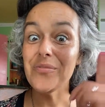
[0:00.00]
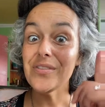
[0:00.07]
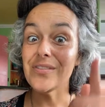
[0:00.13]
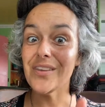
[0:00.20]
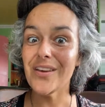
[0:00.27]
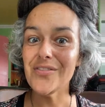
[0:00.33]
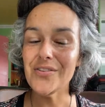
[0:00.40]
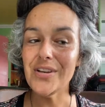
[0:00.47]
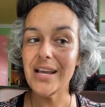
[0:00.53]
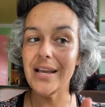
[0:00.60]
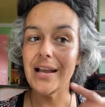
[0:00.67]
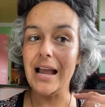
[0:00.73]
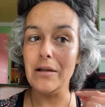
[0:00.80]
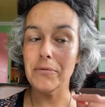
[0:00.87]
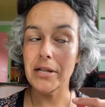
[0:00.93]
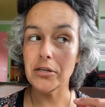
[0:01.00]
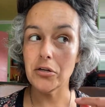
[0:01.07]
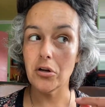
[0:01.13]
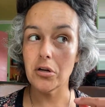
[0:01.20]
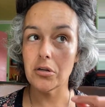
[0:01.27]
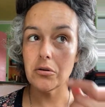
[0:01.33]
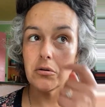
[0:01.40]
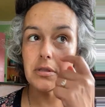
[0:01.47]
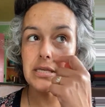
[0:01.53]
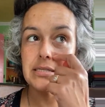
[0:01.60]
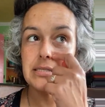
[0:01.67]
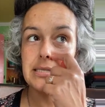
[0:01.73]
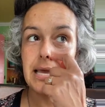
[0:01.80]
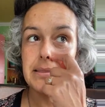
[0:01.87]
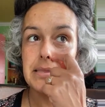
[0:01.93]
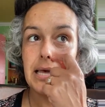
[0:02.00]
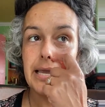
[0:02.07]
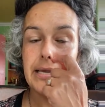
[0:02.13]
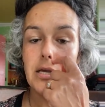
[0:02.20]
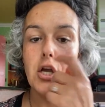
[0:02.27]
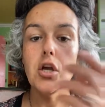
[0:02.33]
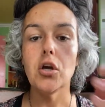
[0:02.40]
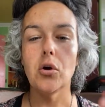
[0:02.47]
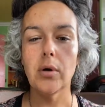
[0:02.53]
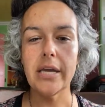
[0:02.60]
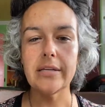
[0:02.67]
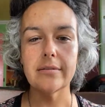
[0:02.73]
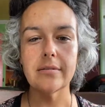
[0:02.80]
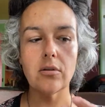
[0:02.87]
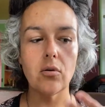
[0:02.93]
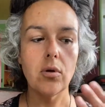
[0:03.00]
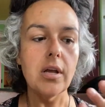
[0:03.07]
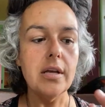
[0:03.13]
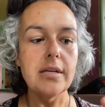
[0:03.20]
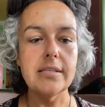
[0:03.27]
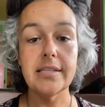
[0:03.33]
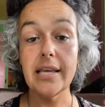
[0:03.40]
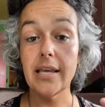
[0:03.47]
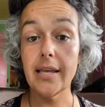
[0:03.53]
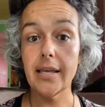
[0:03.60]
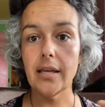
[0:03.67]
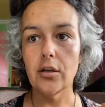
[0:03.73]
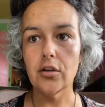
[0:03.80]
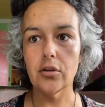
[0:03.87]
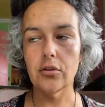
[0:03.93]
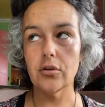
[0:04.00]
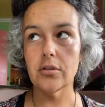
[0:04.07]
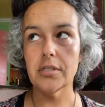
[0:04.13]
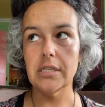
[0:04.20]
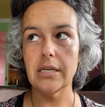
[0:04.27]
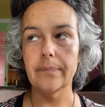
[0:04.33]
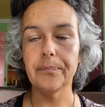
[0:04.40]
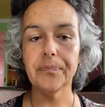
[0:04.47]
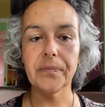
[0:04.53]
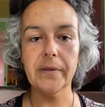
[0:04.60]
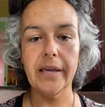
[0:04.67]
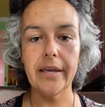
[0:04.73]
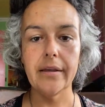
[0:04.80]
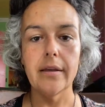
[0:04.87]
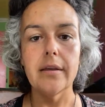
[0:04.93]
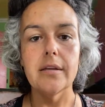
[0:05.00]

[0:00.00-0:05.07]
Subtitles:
The other day, I read an article that said like, okay, so say you're thirsty, okay?